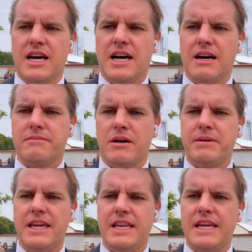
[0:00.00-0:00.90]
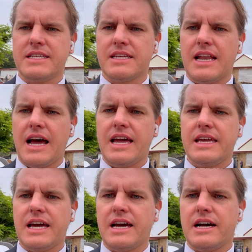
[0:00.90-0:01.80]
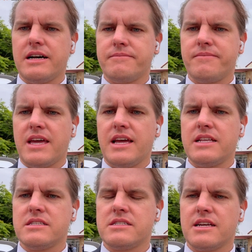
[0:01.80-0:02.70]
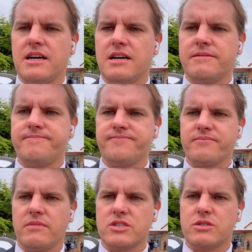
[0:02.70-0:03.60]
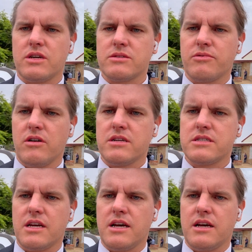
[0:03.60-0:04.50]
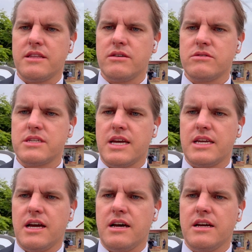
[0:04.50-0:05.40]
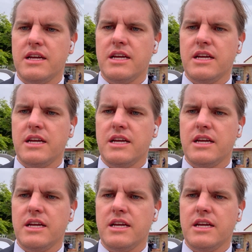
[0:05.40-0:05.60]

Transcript: Appeared here today, and much to our surprise, there was a